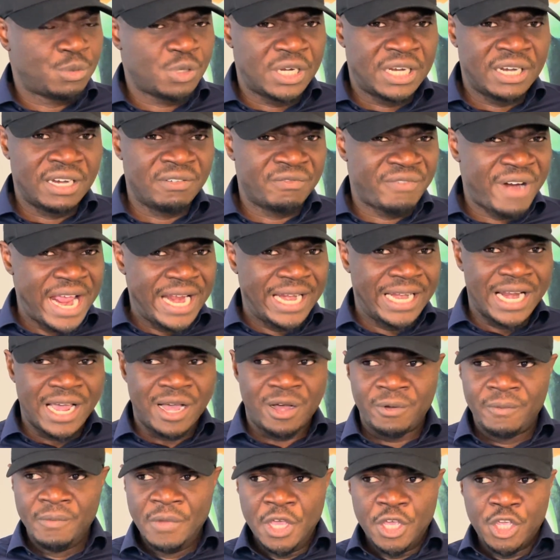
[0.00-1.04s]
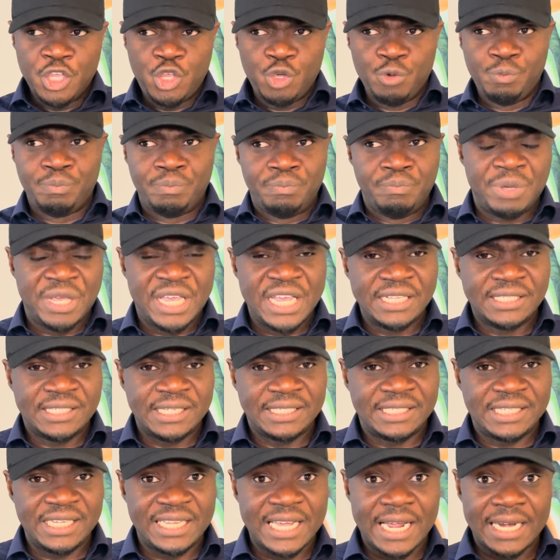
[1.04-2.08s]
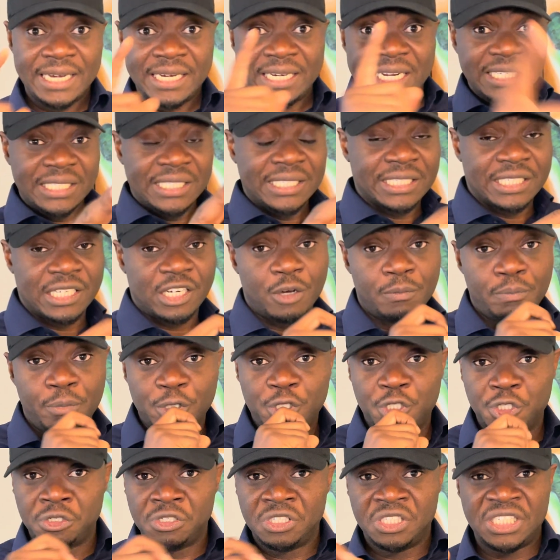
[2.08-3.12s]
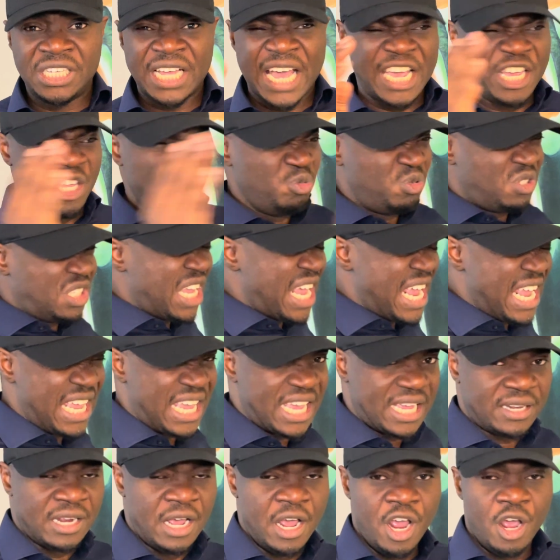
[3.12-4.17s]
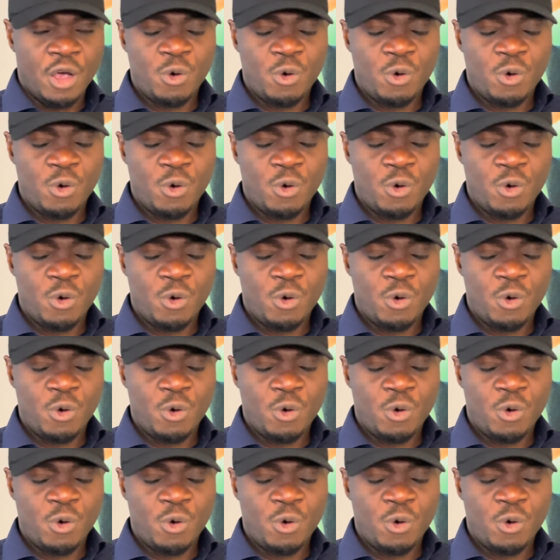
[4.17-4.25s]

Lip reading: but right now you begin to see that this is an opportunity and you take it.